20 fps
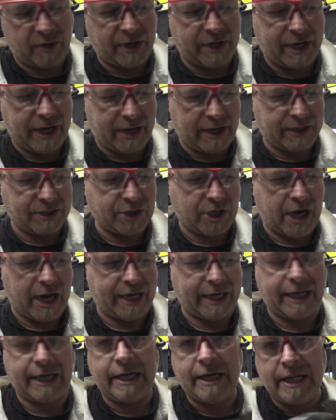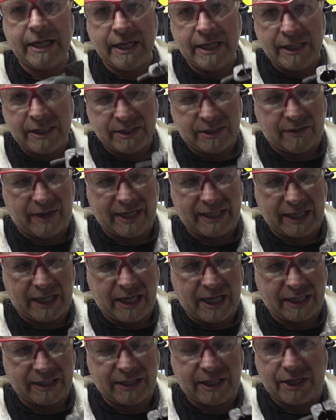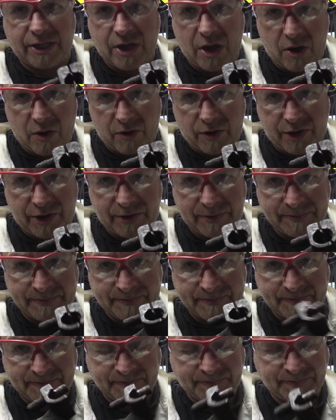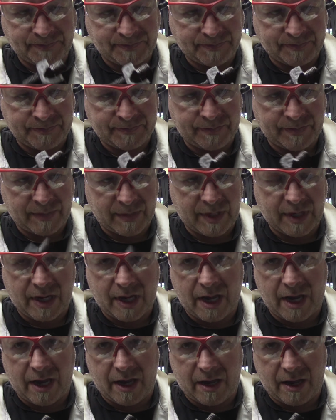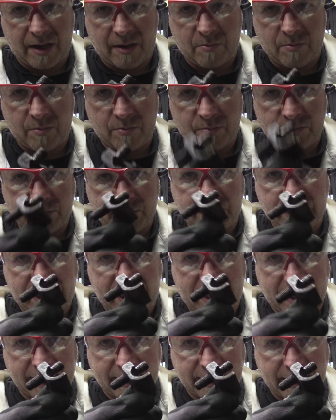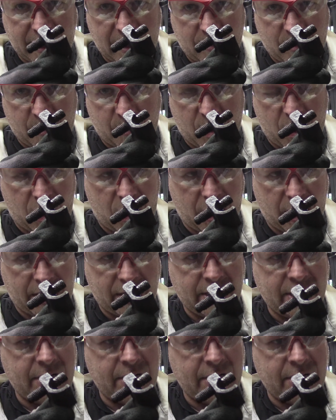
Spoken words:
in there. I tried it. So I had to cut the yoke to get it to come apart,